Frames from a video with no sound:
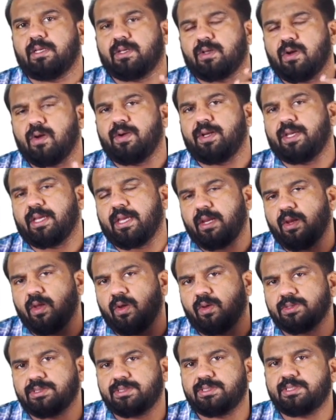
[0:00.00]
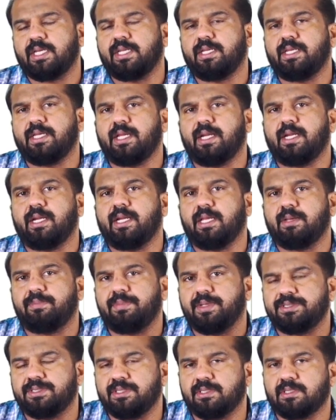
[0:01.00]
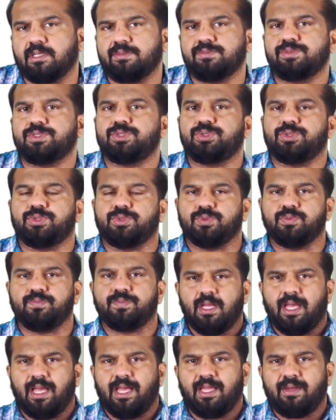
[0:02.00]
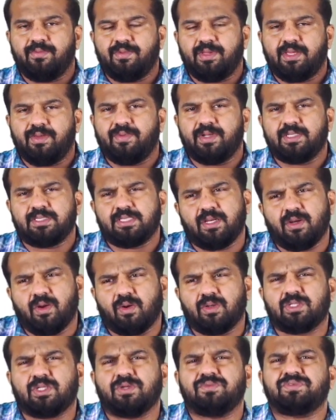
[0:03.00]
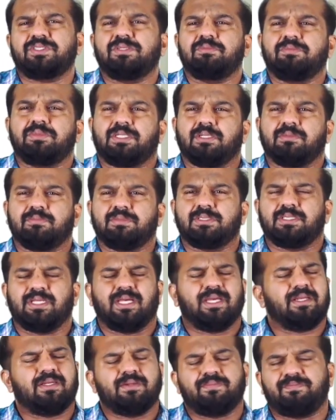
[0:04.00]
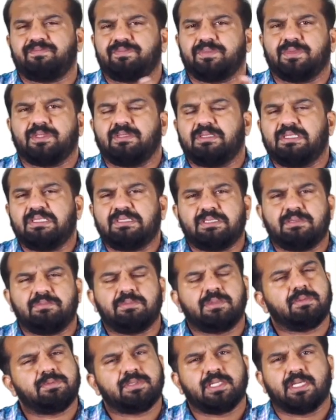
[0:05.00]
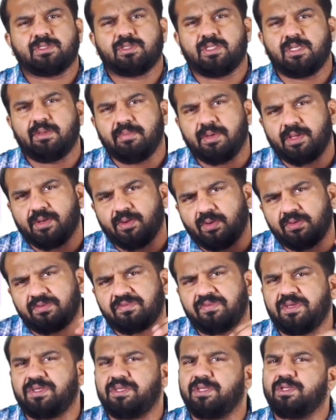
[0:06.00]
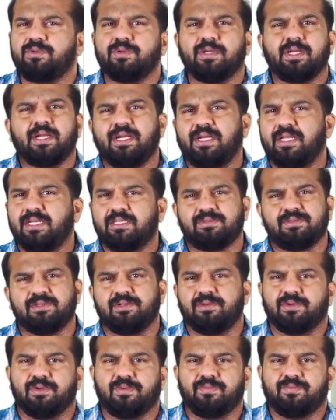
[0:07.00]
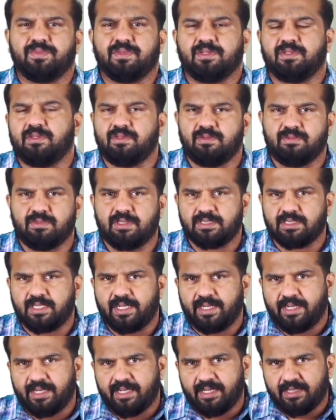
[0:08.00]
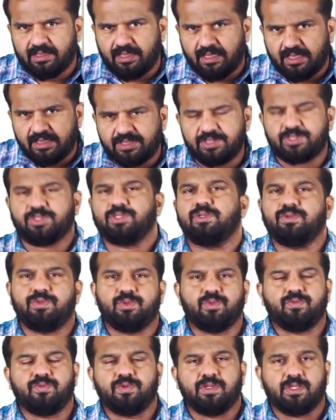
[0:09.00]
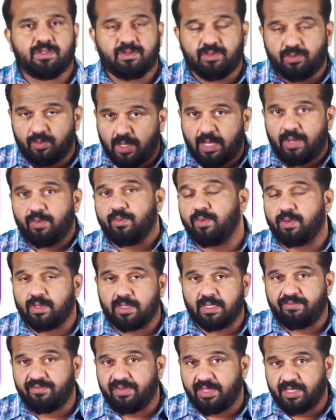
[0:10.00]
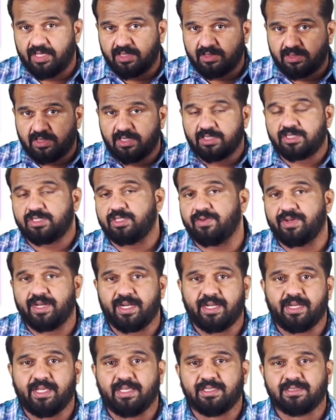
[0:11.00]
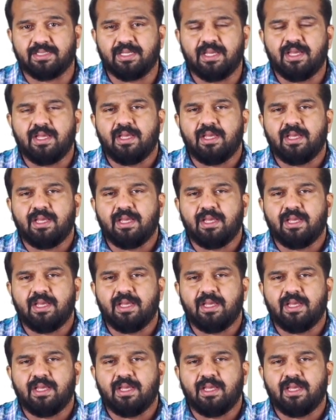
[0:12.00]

a long-standing headache patient comes to you and he will say a lot of symptoms, and these symptoms actually may not fit into a headache syndrome. This headache list, you have what a various list of headaches,